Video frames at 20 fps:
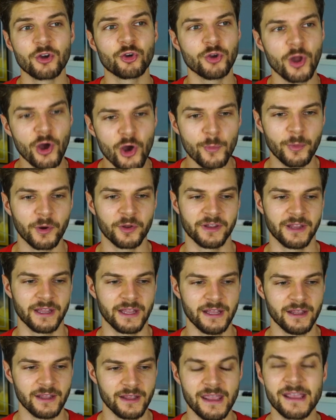
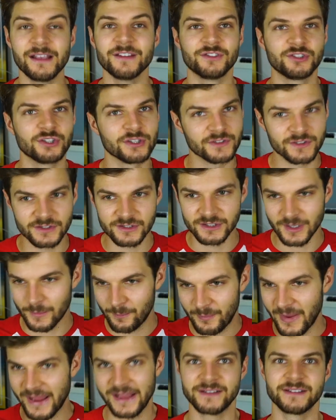Nobody is just your
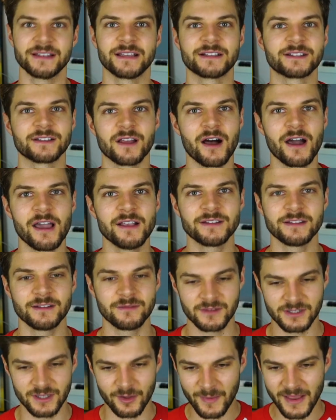basic size.
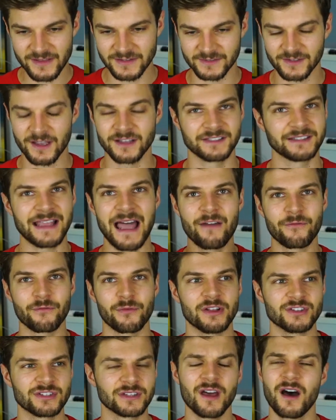You know, basic size is
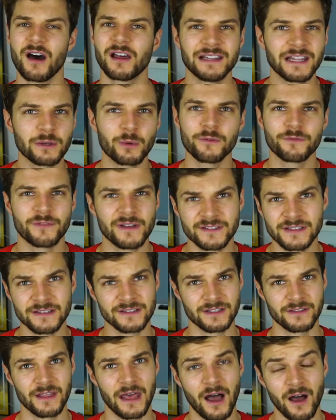average and hardly anyone fits
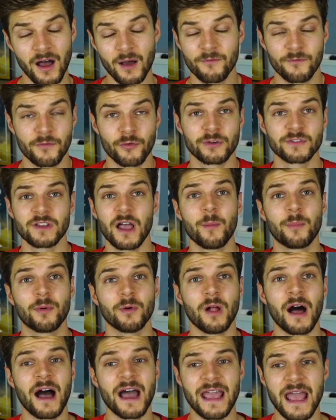into that. For
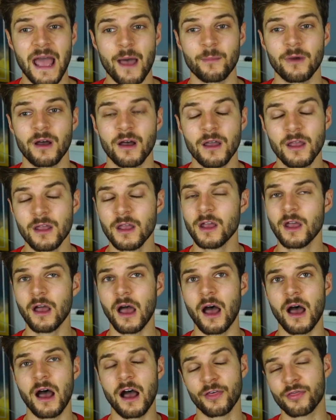example, I am a
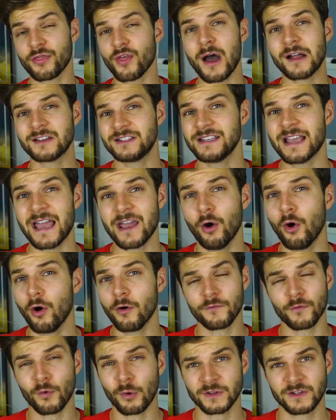38 or
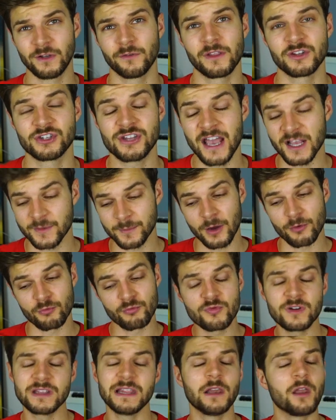40 on the chest, but a
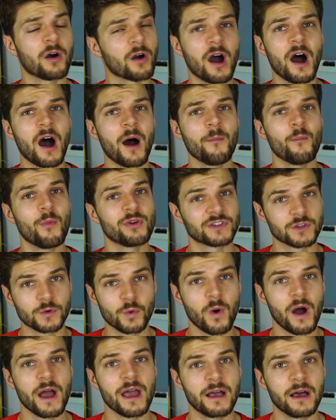really long arm, which is
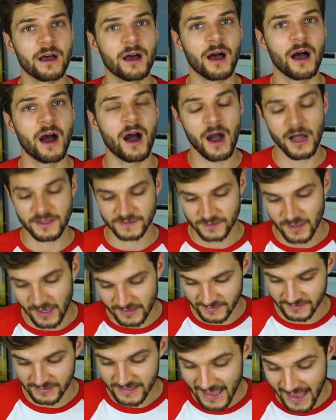quite a hard size
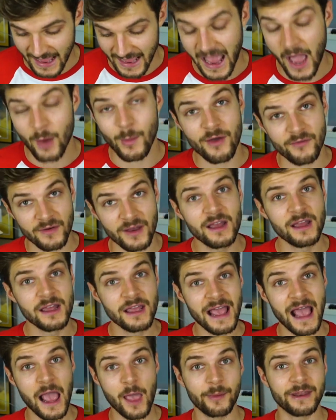to get. However,
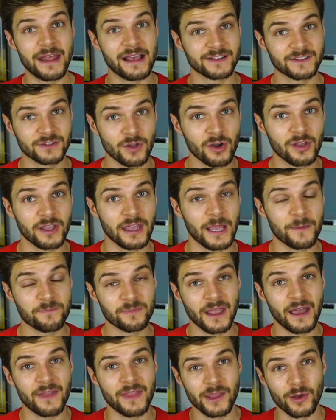M&S stock it,
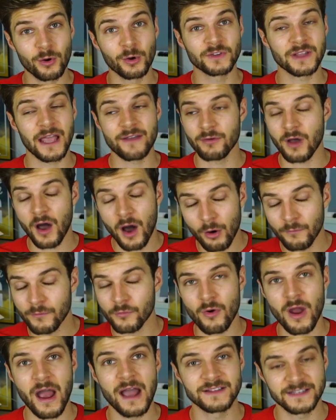and they also have a whole
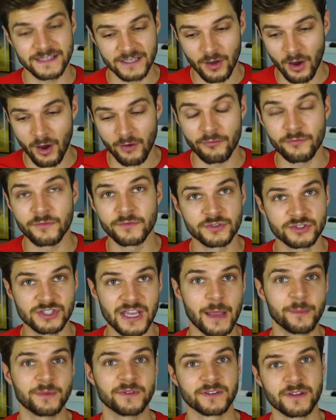variety of
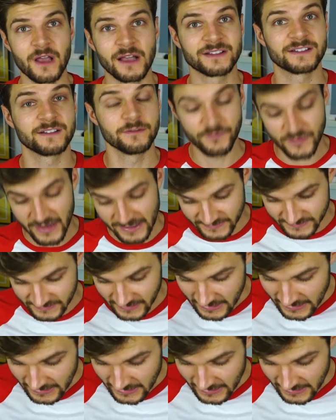shapes and sizes and fits.